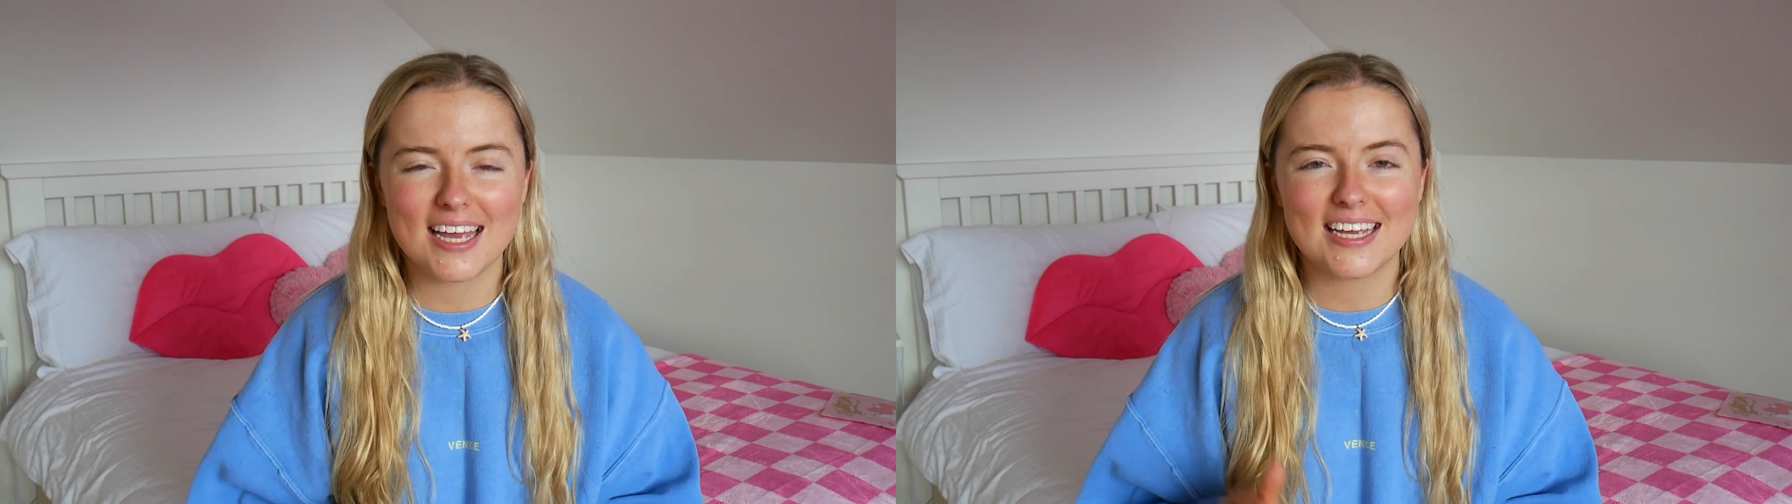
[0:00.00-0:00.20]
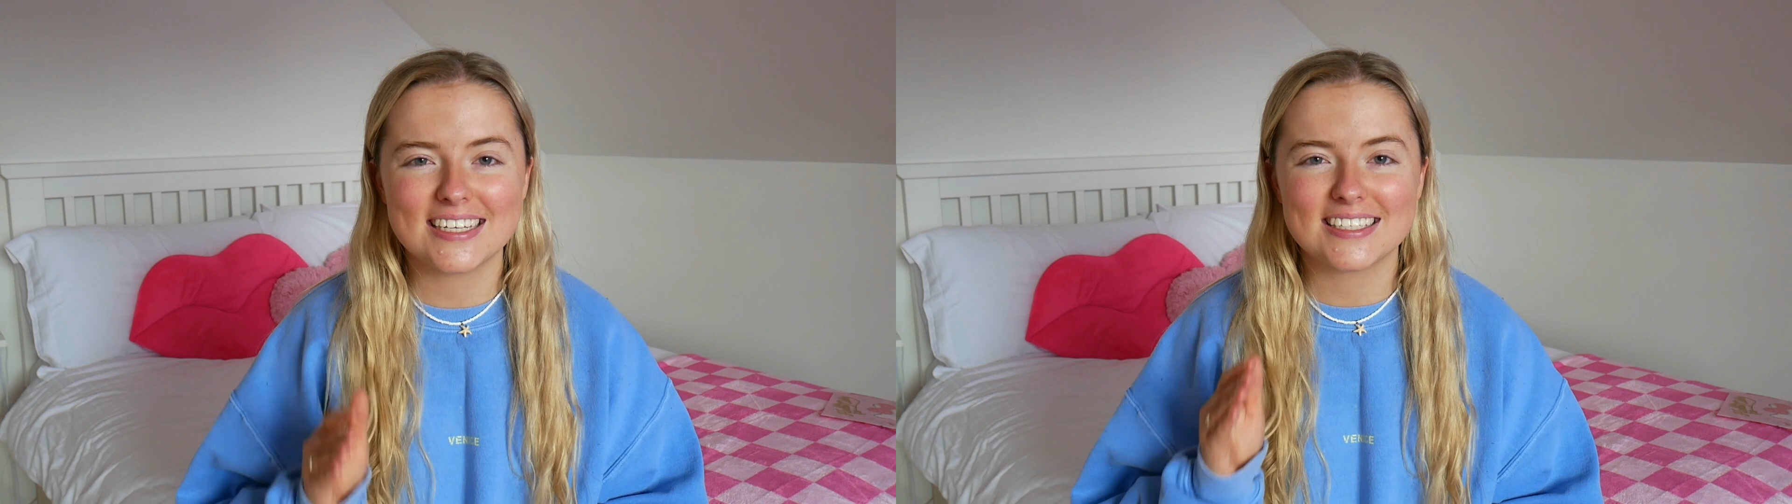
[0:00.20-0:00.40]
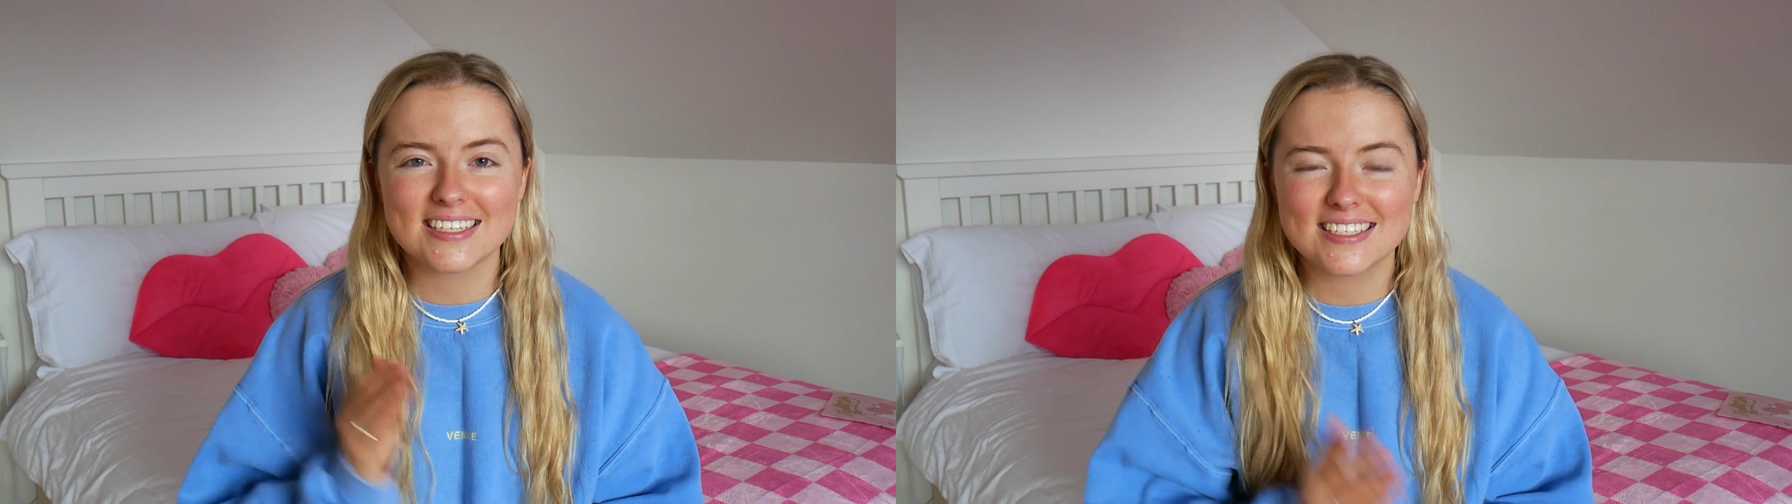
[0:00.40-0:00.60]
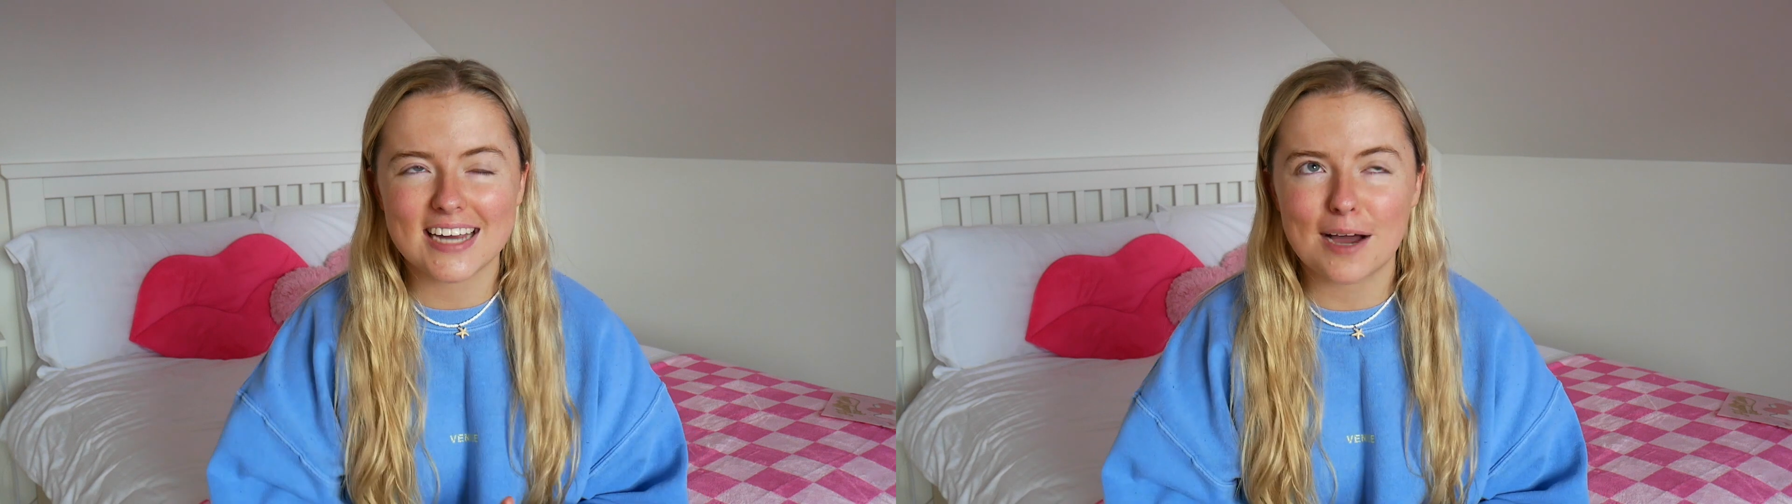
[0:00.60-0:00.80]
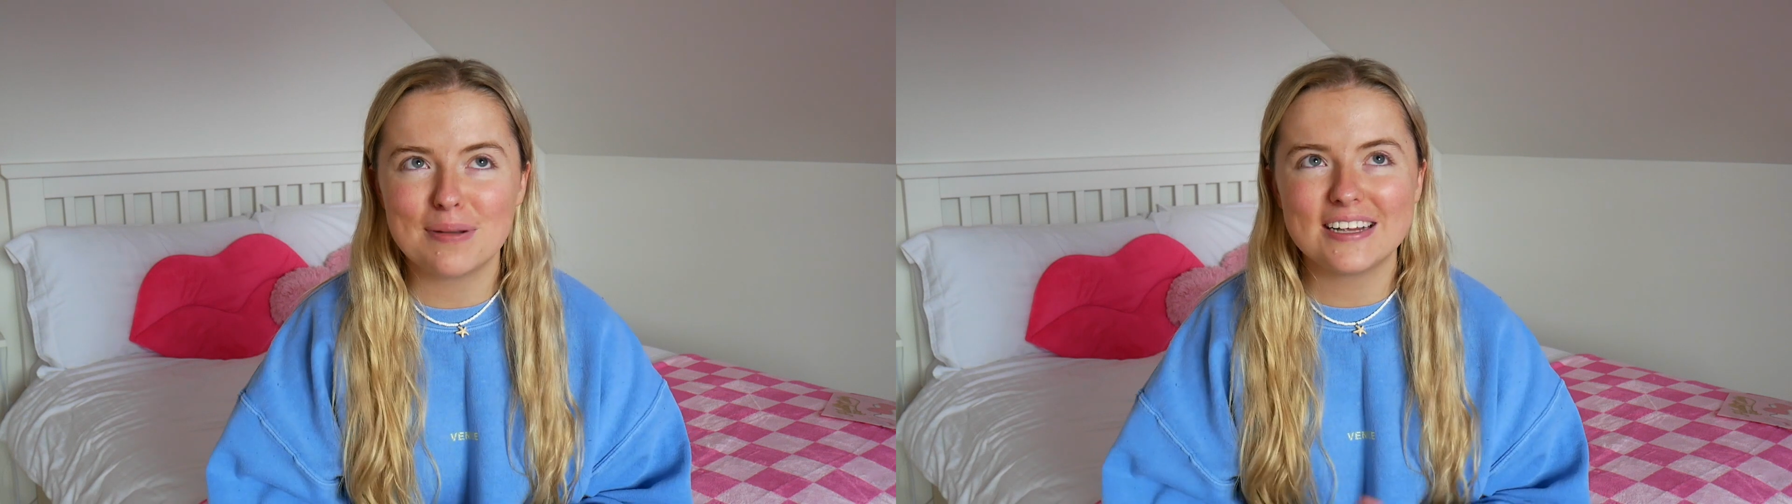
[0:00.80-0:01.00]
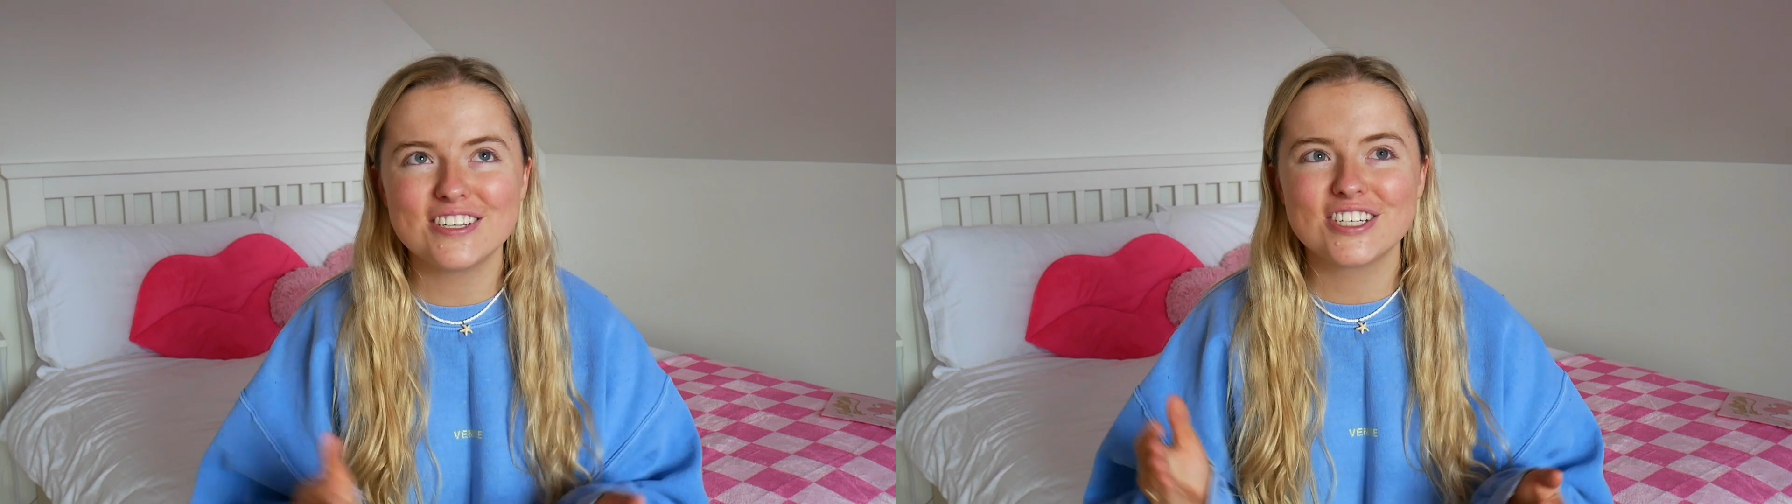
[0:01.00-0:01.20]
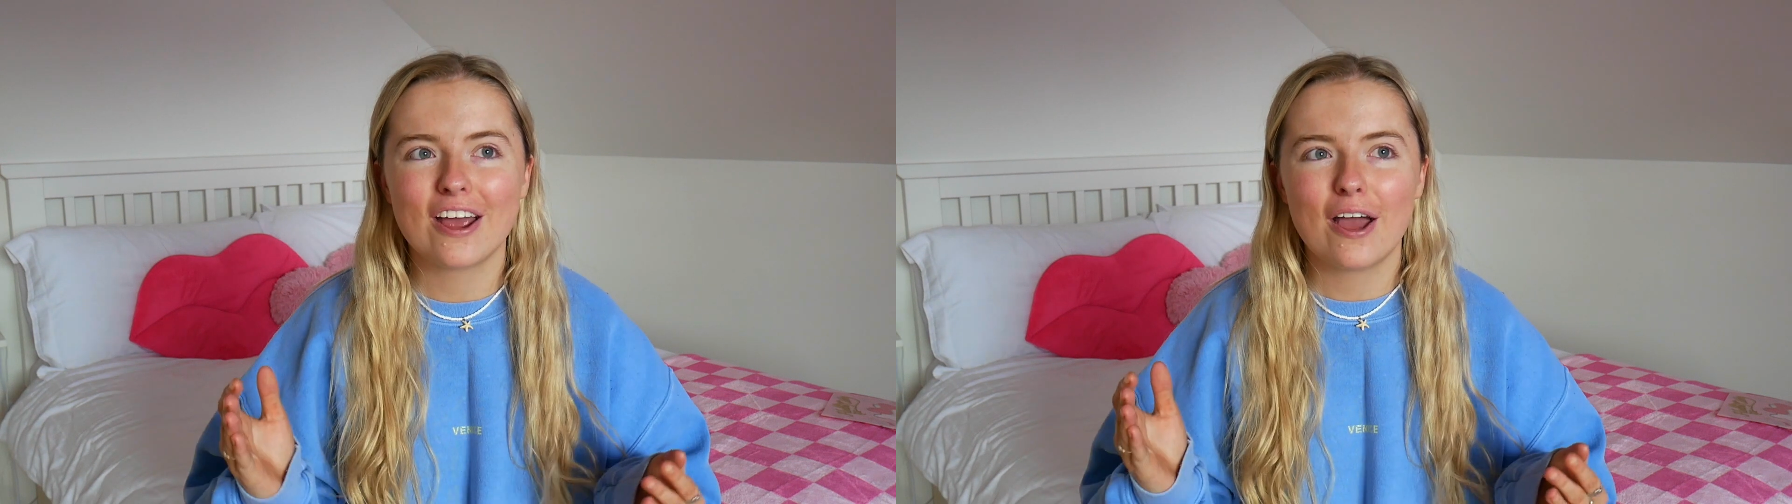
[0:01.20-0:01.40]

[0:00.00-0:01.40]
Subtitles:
is establish